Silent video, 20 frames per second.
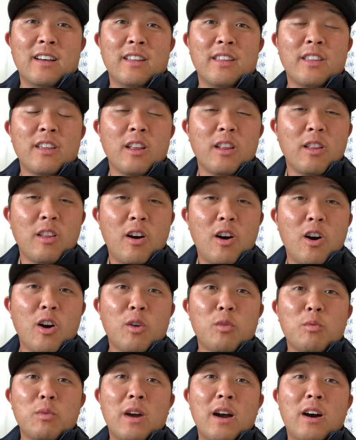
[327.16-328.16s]
the long
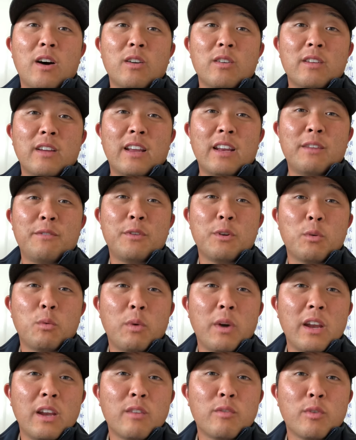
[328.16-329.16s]
route. And if you're
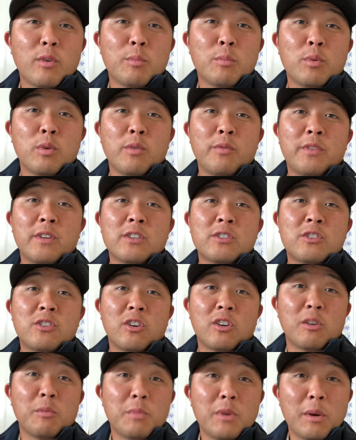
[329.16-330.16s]
waiting for proof, there's
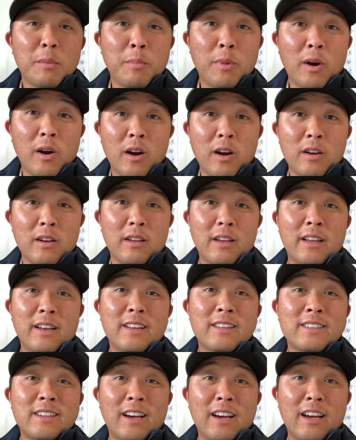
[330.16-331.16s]
going to be a part and a
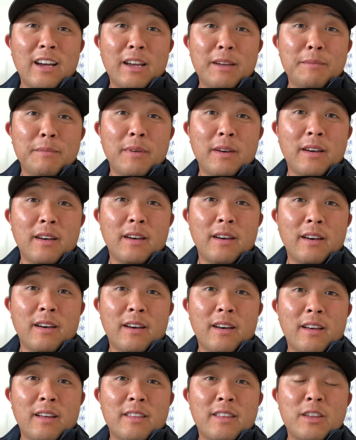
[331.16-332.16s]
time
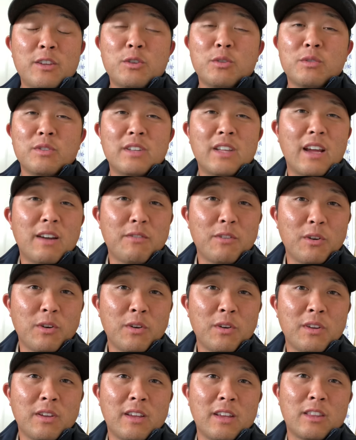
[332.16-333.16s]
that you'll
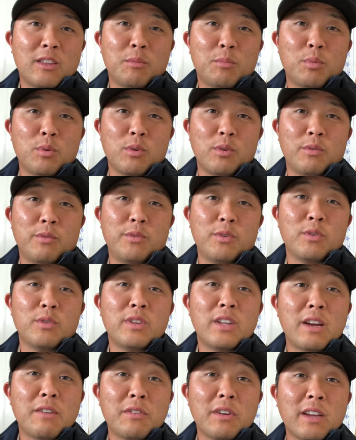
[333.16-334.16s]
never get the proof. You'll
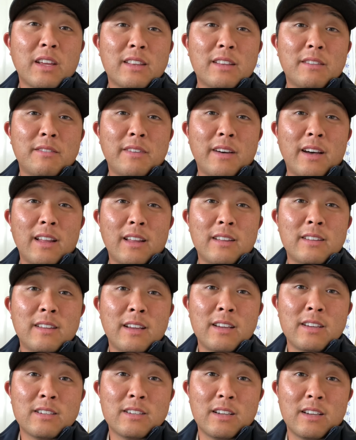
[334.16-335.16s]
never get the
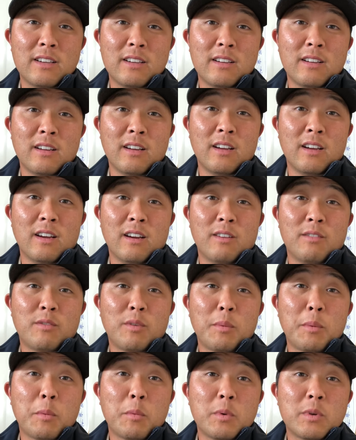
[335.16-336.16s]
validation
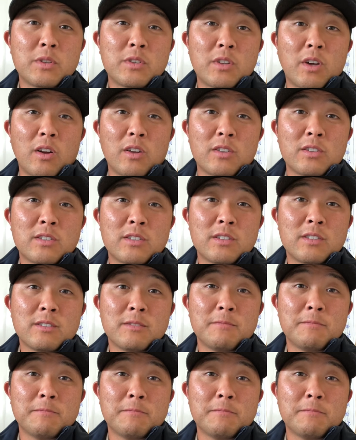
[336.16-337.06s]
from the results,